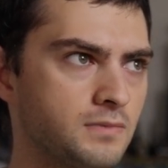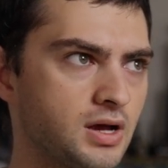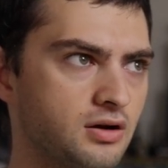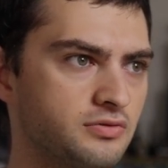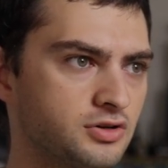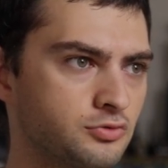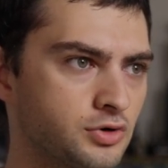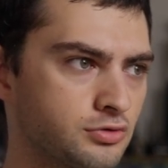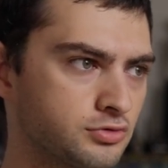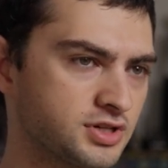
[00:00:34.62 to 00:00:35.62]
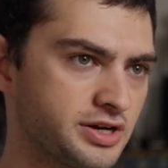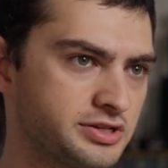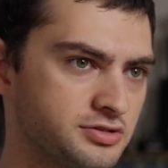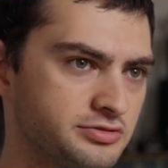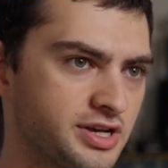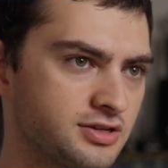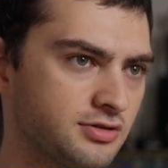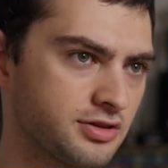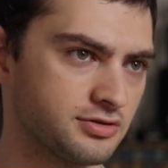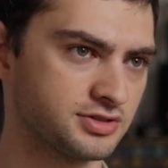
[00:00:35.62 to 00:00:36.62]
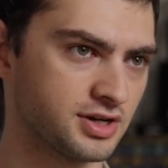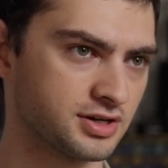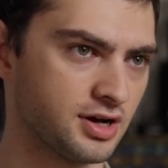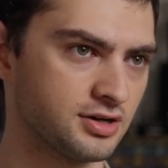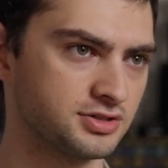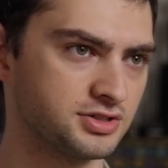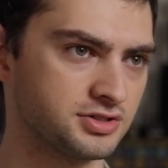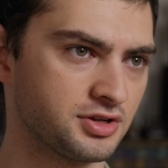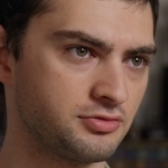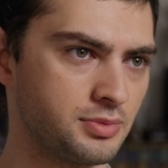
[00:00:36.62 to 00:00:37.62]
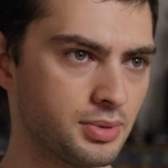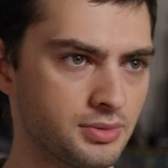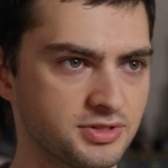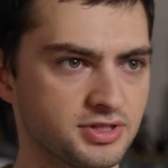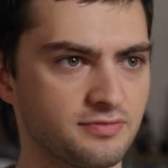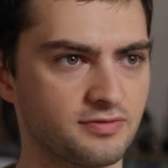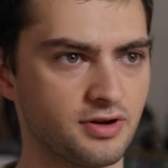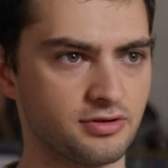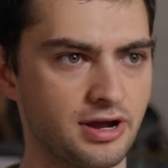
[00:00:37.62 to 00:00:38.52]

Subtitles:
However, we're trying to take a lot of those technologies and repurpose them for other